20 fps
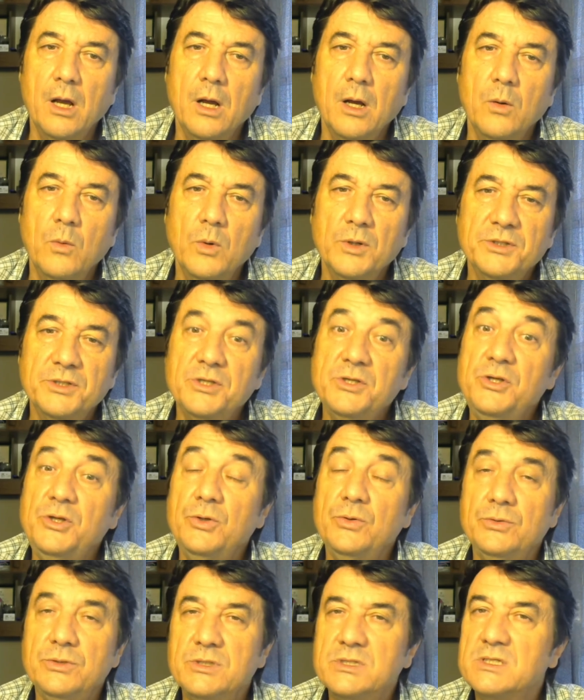What a
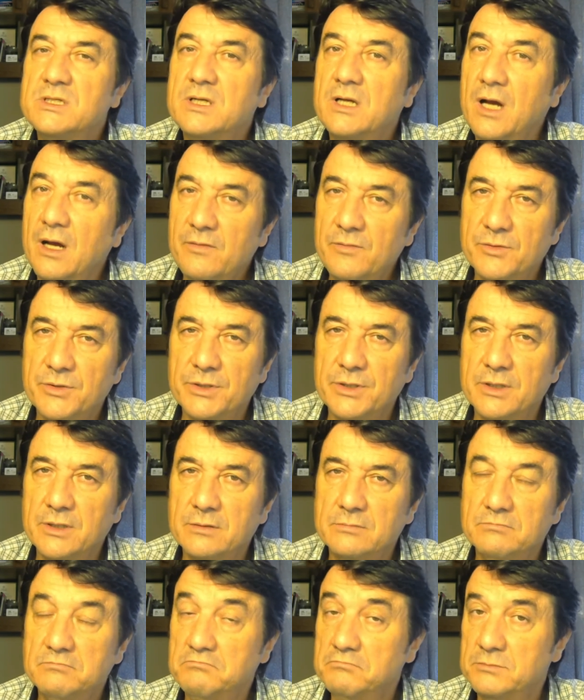new discovery
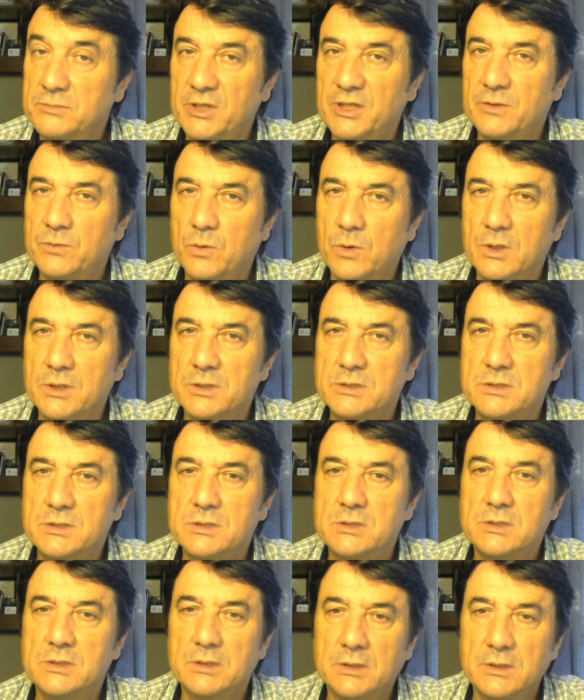it was!